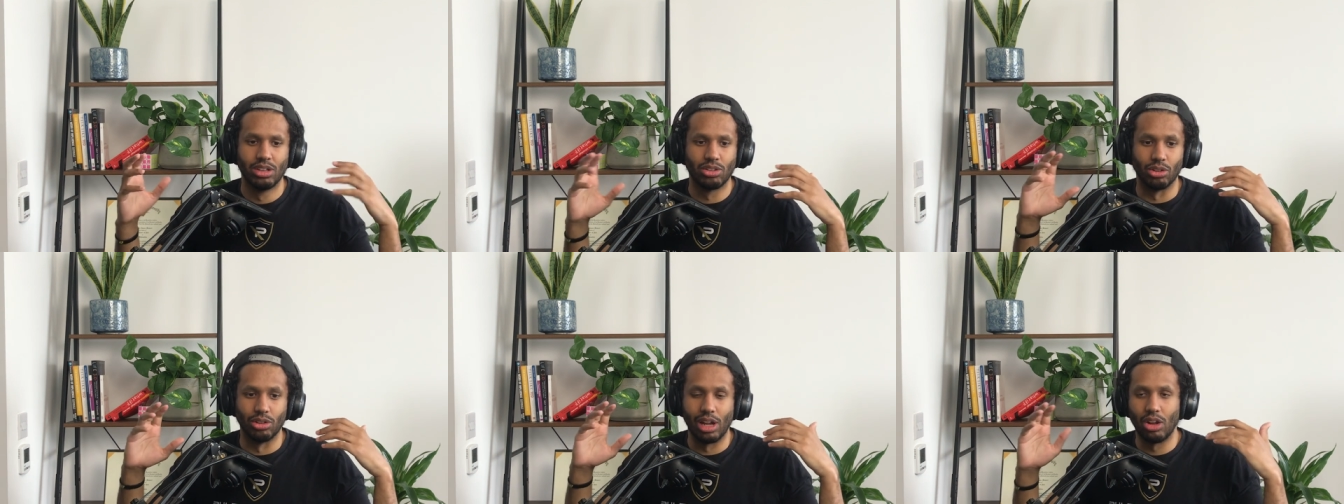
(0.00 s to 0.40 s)

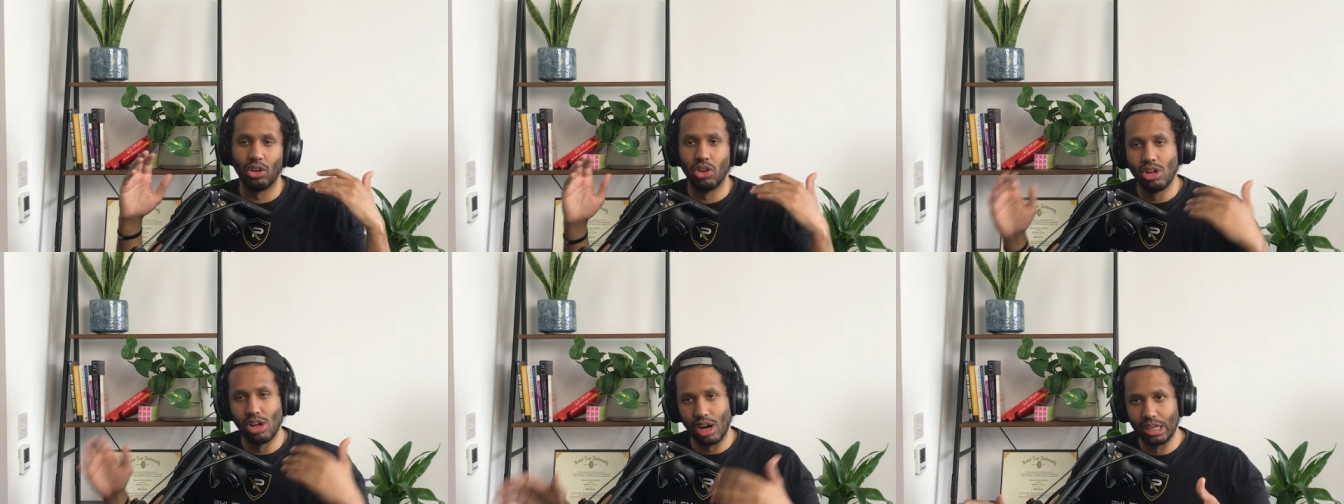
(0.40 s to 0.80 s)
So now
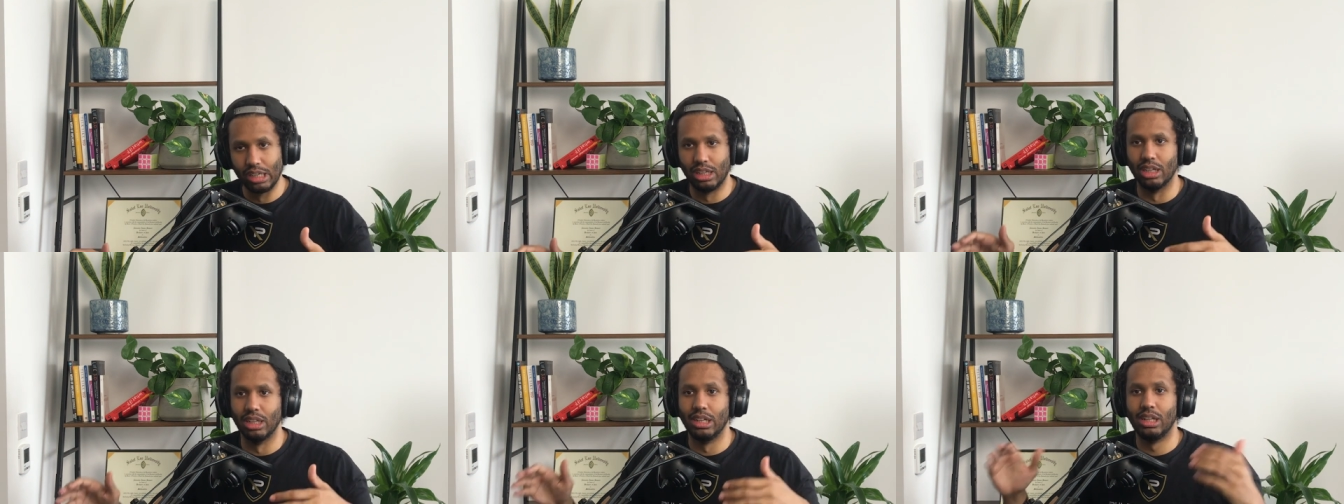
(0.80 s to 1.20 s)

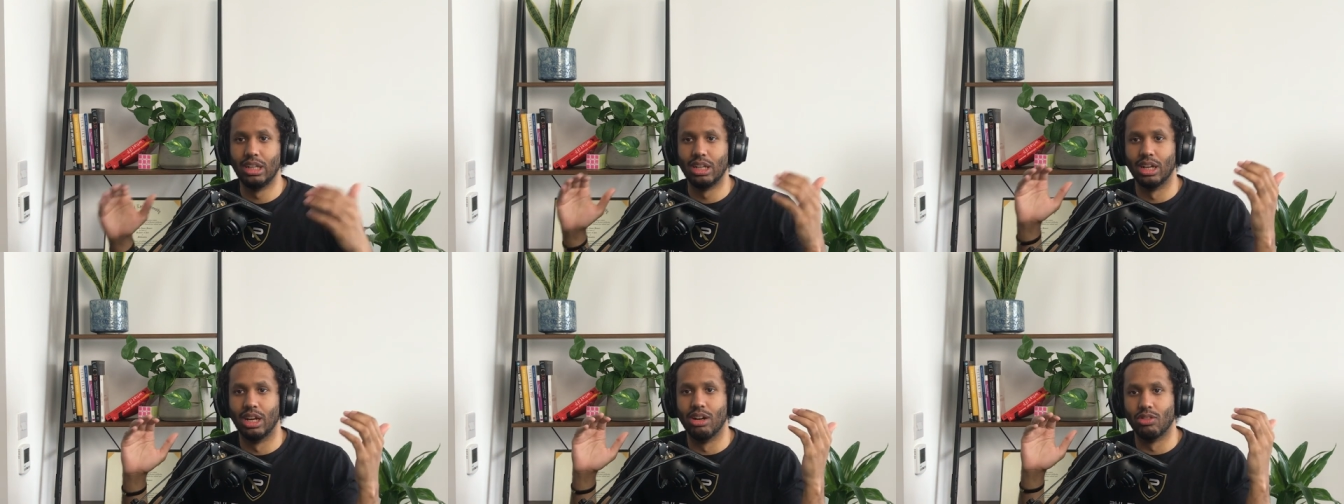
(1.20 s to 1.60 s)

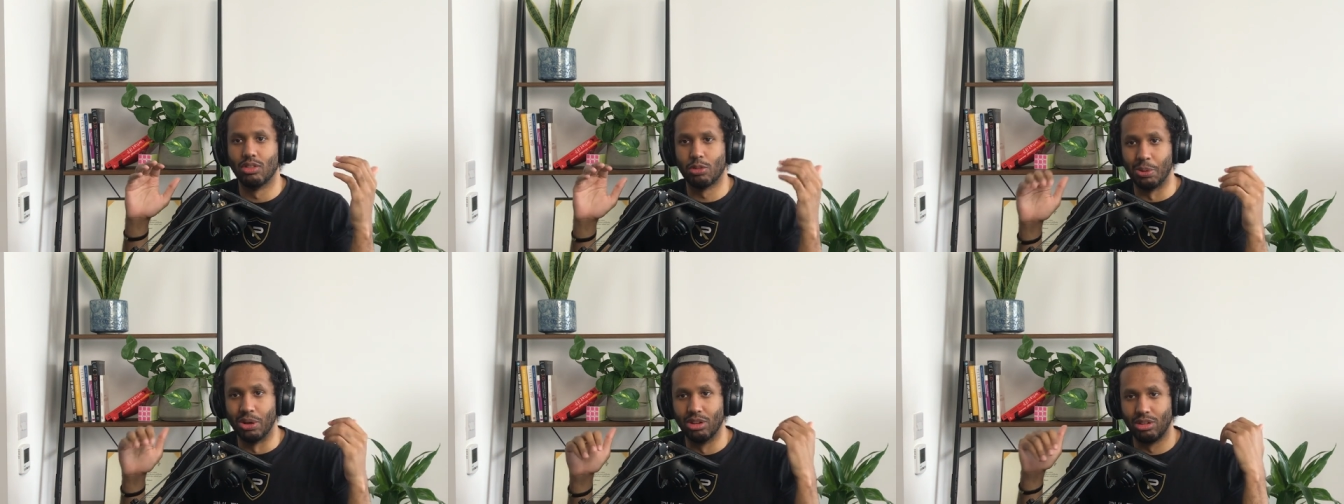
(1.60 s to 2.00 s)
Nike, in
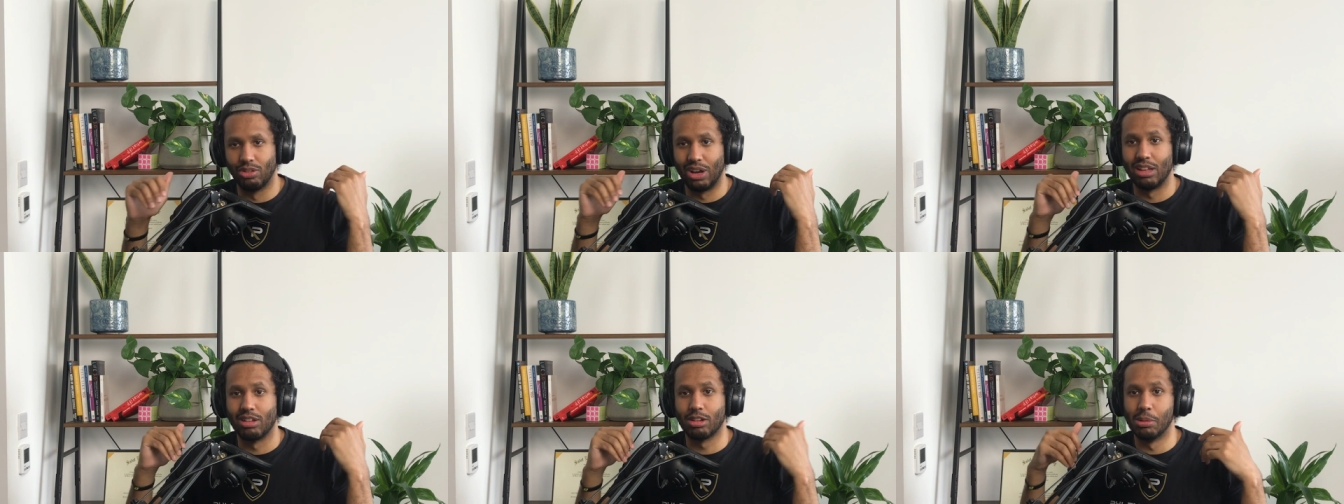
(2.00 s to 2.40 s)
response,
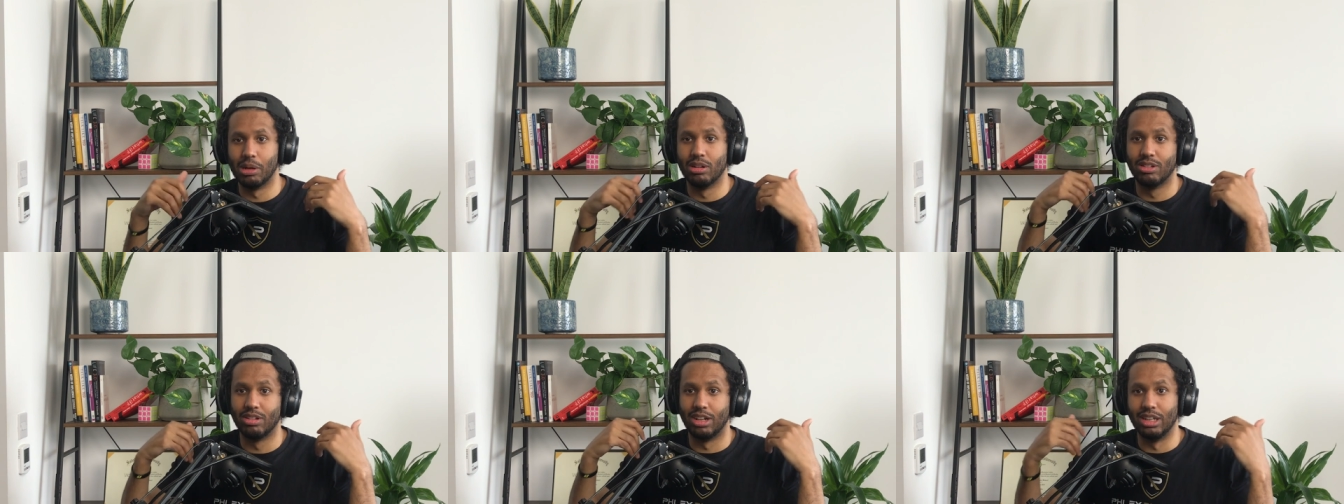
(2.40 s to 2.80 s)
have had to come
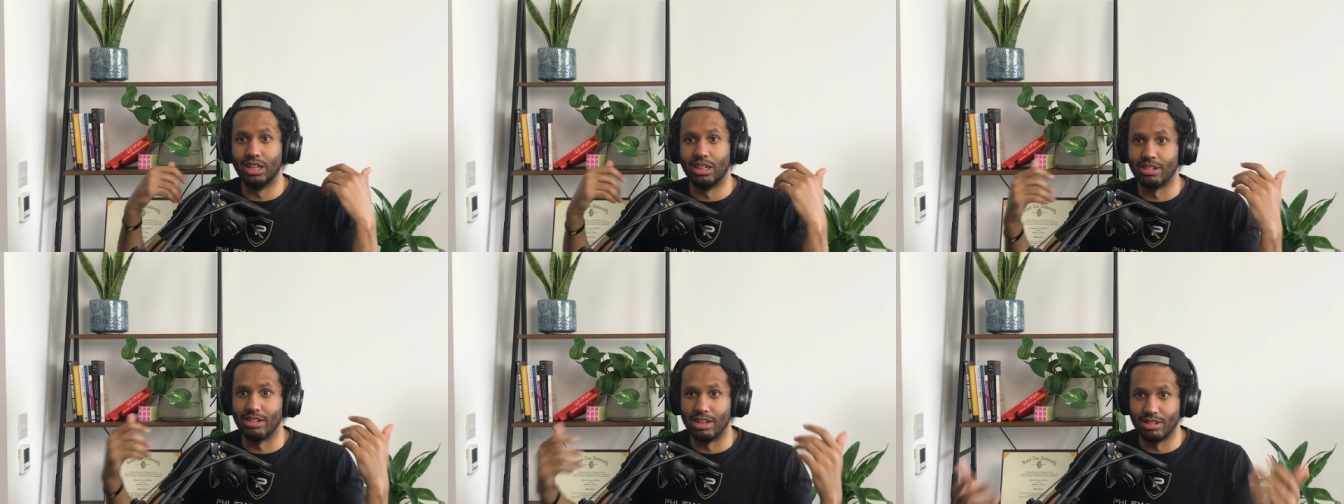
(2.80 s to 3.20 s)
out and say,
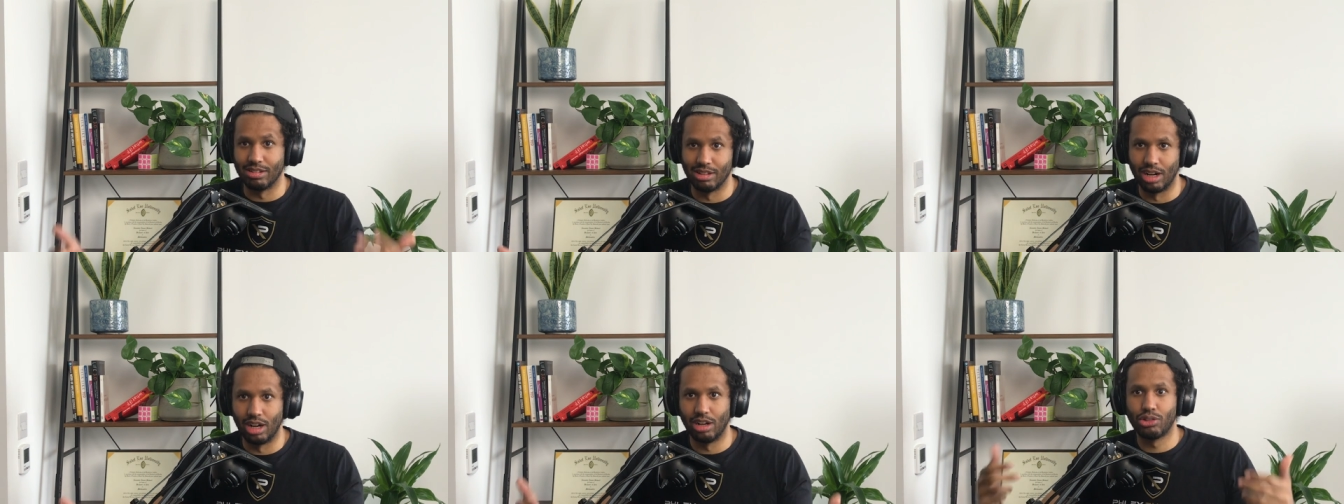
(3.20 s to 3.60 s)
this
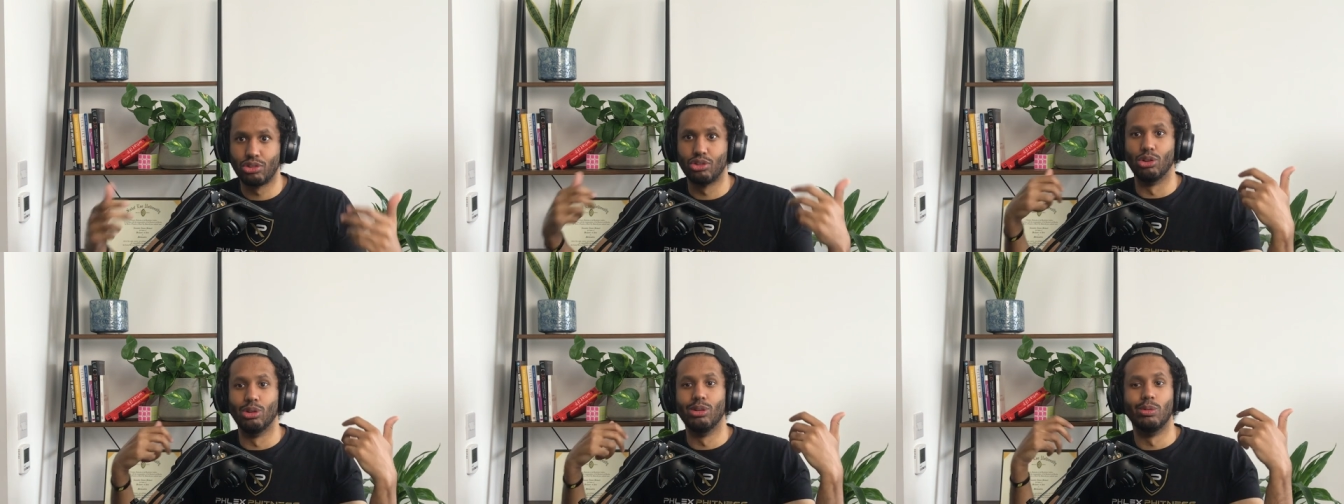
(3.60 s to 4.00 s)
isn't our
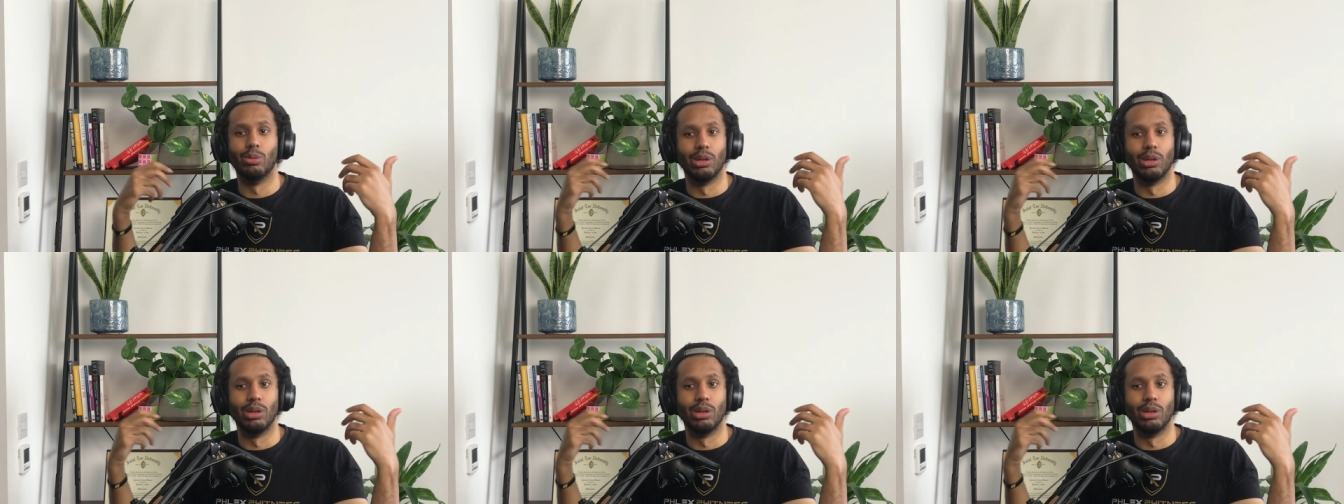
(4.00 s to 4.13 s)
shoe,